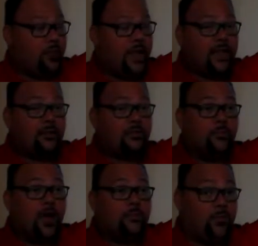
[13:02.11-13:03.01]
back out
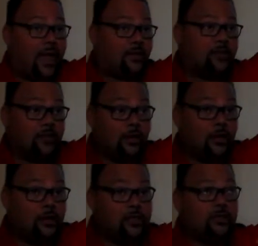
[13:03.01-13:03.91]
back to the
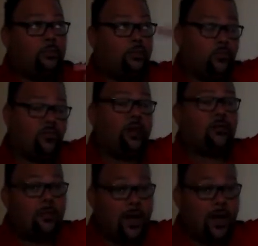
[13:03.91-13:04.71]
lungs to be moved out